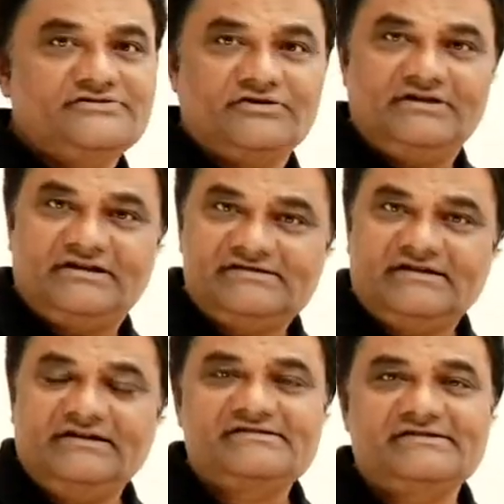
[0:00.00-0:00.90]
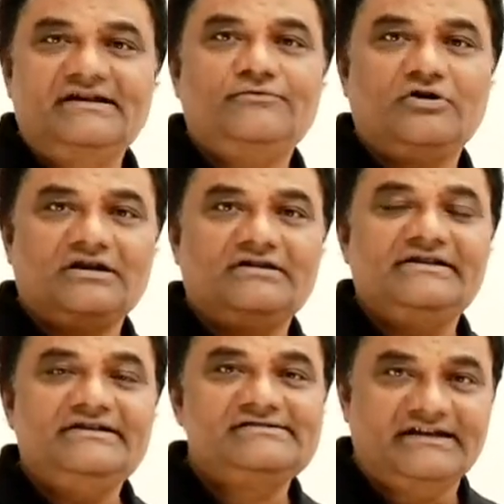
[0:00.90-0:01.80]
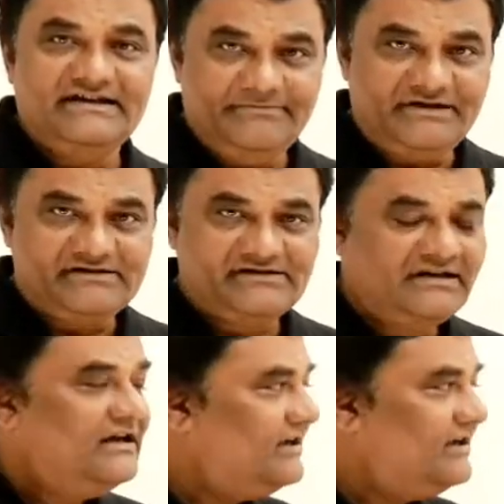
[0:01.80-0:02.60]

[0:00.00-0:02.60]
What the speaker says: So let us understand what are these elements.